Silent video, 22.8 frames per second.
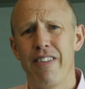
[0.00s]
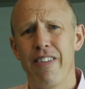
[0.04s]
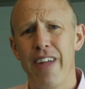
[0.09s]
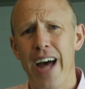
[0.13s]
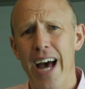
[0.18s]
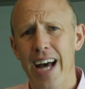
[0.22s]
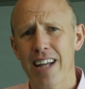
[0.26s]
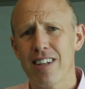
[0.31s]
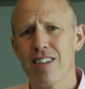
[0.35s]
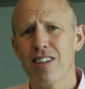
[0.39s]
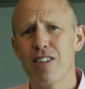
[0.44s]

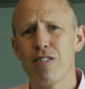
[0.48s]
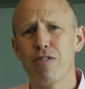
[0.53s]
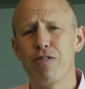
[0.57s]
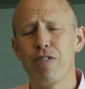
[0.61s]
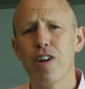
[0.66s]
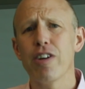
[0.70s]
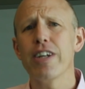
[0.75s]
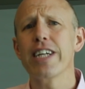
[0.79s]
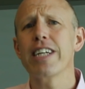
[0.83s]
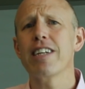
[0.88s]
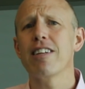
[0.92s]
That's
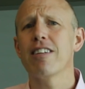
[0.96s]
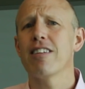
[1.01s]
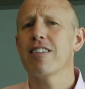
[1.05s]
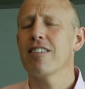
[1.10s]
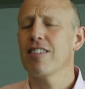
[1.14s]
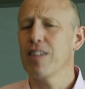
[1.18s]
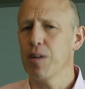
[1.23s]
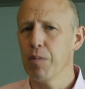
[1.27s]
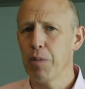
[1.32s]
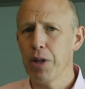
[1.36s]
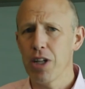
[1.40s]
very
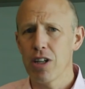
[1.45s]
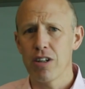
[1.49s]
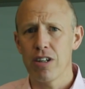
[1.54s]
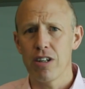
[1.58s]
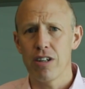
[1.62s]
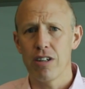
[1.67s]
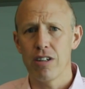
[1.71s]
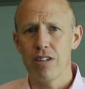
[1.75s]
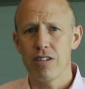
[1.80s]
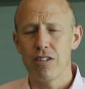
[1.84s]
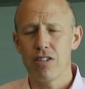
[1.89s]

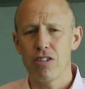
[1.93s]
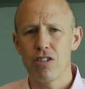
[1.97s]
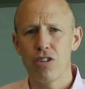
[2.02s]
similar